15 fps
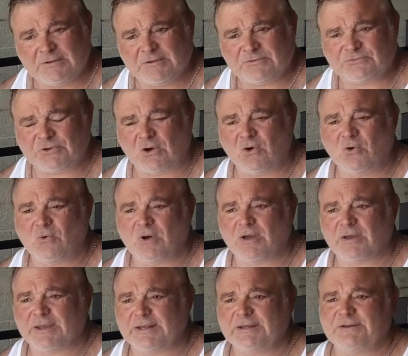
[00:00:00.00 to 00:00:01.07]
So
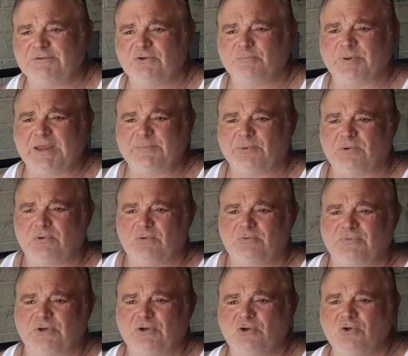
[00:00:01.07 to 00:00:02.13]
any of you people
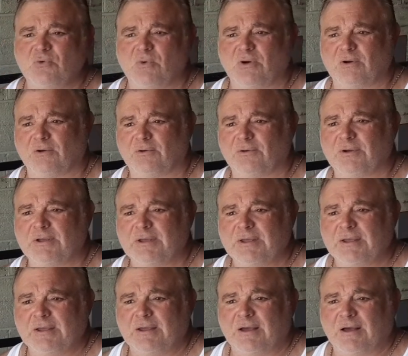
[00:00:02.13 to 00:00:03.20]
who are
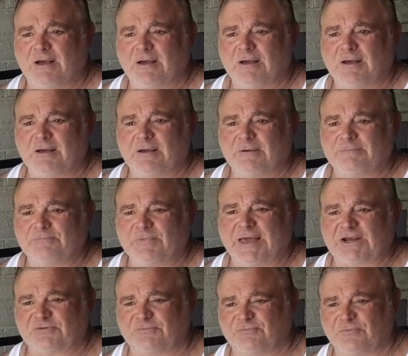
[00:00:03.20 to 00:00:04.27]

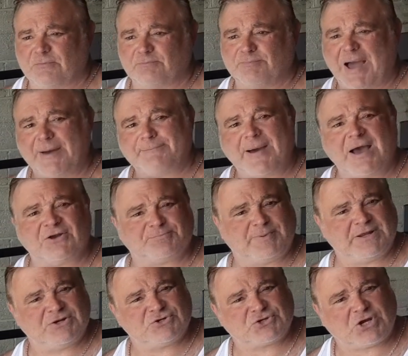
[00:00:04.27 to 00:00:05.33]
like from Popeye
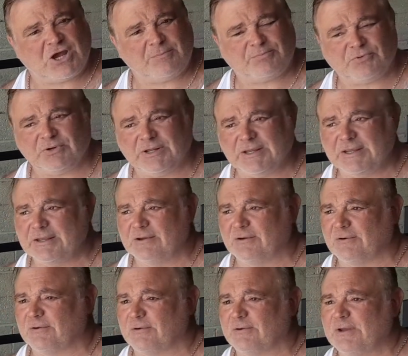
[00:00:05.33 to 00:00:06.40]
Spinach Company
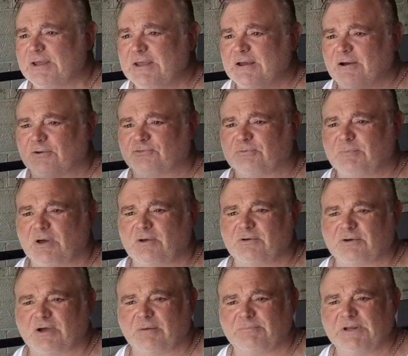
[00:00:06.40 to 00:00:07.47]
or some other
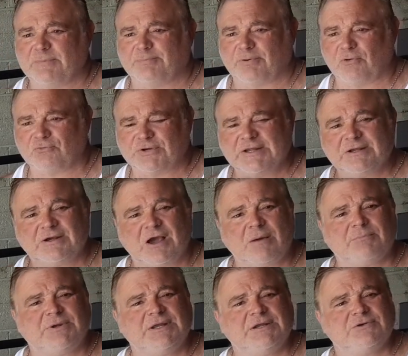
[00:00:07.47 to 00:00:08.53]
company, protein
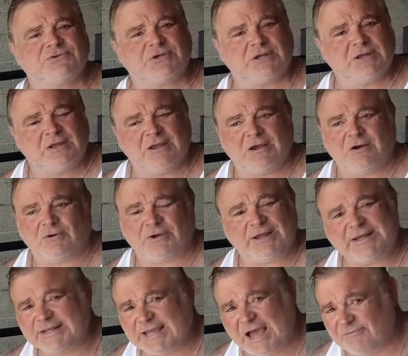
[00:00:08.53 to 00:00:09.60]
companies, or
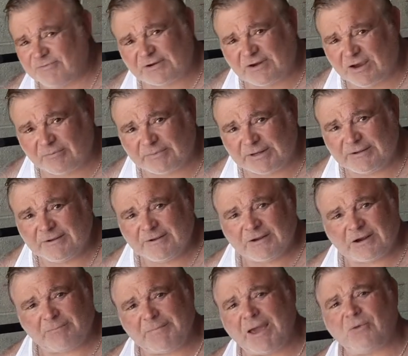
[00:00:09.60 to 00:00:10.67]
any kind of a company,
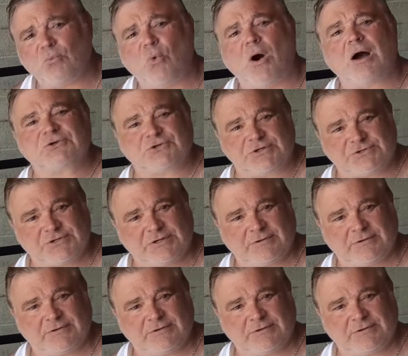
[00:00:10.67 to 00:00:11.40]
come out and watch us.